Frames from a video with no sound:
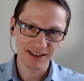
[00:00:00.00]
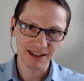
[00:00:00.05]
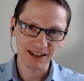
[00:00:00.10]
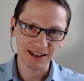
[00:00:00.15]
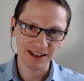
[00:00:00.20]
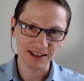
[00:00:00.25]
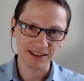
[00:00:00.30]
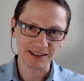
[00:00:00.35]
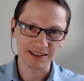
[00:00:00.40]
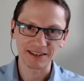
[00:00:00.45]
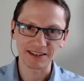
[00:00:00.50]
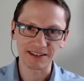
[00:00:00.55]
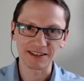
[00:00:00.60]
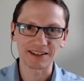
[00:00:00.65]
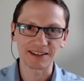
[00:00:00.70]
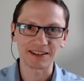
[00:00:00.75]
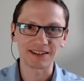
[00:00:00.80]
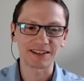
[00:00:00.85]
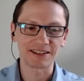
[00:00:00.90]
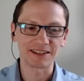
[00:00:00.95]
And
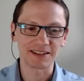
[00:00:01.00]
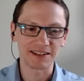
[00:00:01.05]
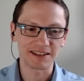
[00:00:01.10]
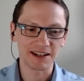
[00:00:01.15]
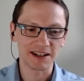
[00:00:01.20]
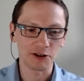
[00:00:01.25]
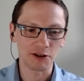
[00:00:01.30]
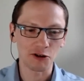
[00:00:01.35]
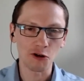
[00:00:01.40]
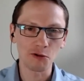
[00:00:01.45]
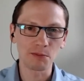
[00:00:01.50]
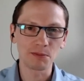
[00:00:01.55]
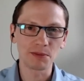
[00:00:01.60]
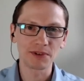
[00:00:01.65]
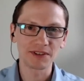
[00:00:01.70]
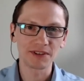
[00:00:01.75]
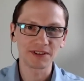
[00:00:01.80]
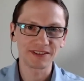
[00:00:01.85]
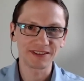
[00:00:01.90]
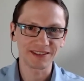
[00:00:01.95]
uh, I hope
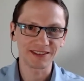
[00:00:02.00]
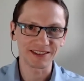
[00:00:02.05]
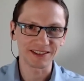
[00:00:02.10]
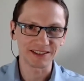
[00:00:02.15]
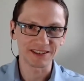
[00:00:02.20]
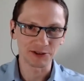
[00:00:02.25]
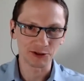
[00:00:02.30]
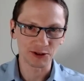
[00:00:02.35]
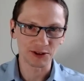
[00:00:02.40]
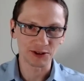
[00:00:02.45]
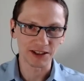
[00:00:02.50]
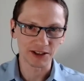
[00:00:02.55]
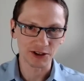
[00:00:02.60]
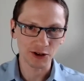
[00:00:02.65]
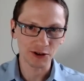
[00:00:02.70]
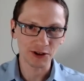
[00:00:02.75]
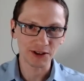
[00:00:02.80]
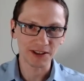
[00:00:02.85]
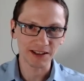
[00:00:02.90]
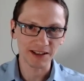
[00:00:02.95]
uh, you could
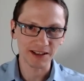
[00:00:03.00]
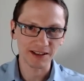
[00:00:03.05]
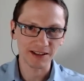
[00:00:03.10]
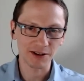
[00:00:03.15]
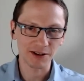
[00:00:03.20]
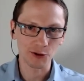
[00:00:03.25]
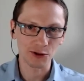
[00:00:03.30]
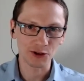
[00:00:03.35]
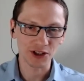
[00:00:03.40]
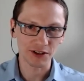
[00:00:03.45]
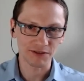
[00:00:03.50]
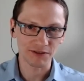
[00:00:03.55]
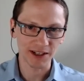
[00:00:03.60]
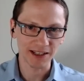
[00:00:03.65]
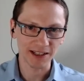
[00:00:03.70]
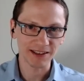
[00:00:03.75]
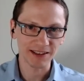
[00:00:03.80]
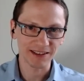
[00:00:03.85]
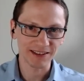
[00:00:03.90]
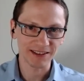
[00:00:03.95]
enjoy this launch
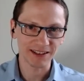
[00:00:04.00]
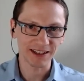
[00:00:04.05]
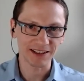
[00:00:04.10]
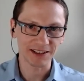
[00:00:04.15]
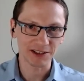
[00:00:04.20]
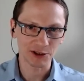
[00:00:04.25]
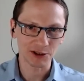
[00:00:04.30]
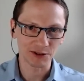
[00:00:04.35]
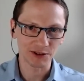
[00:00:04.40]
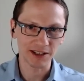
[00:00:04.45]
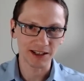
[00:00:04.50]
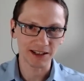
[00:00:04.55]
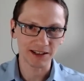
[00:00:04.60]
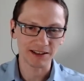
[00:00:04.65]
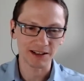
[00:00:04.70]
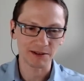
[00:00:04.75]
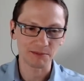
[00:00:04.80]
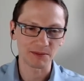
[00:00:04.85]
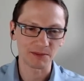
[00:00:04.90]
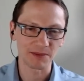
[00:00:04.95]
event and could take
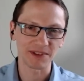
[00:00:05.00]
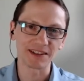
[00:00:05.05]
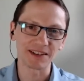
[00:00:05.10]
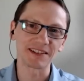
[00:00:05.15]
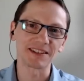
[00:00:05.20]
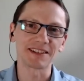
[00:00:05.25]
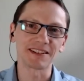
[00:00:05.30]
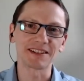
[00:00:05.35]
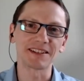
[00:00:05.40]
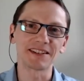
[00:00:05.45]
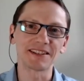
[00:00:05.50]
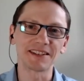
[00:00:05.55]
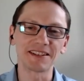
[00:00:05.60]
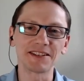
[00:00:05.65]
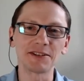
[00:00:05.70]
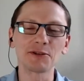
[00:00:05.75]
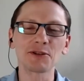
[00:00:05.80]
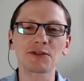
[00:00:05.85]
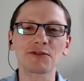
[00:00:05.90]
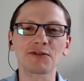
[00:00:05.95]
some
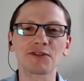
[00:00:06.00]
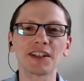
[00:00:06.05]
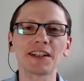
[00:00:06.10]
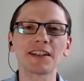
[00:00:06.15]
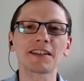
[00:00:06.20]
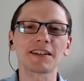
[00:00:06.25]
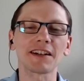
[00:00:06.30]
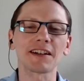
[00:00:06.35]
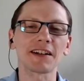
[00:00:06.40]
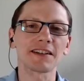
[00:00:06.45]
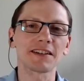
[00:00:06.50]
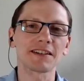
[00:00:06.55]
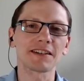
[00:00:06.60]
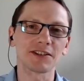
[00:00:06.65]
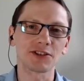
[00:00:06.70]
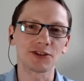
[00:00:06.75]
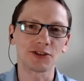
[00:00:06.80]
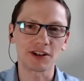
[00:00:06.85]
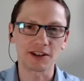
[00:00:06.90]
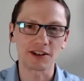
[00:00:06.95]
useful insights
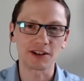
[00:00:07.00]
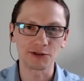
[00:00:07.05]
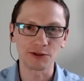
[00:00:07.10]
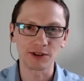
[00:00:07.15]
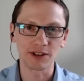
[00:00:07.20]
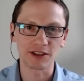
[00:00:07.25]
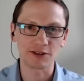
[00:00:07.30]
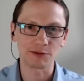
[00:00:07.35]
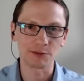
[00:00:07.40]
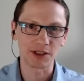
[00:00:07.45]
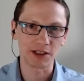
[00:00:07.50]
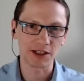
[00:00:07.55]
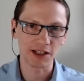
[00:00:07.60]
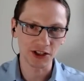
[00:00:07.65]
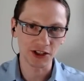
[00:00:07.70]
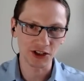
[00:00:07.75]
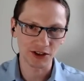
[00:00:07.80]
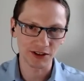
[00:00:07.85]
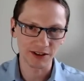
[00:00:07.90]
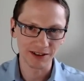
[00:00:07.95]
into our new
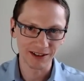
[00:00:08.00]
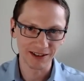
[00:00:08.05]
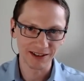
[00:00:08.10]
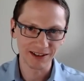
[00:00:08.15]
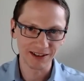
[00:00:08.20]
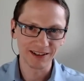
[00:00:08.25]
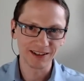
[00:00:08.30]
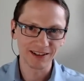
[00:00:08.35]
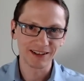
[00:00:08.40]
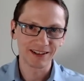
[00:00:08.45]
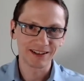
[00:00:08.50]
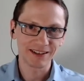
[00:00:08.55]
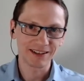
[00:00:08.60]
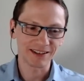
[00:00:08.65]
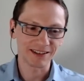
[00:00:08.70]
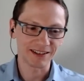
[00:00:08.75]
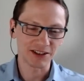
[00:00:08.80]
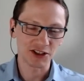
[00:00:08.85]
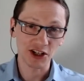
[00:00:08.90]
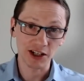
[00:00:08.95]
instrumentation
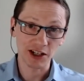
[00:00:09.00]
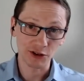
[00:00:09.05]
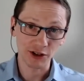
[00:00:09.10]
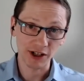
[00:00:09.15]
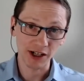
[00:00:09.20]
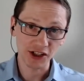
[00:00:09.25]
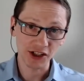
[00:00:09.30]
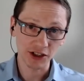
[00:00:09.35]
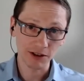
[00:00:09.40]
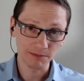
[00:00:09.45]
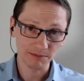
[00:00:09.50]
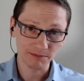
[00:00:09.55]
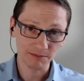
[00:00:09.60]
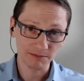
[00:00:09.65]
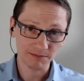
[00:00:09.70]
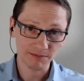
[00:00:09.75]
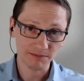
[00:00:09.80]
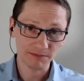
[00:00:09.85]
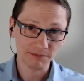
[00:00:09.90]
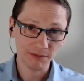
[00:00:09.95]
generation
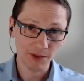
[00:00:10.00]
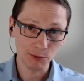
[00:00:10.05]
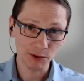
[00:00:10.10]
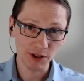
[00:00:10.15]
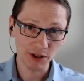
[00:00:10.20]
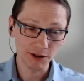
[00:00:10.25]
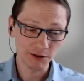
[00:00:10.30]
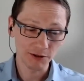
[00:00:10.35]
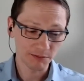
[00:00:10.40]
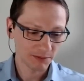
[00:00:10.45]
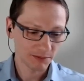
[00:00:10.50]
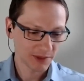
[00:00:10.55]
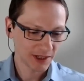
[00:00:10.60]
with you.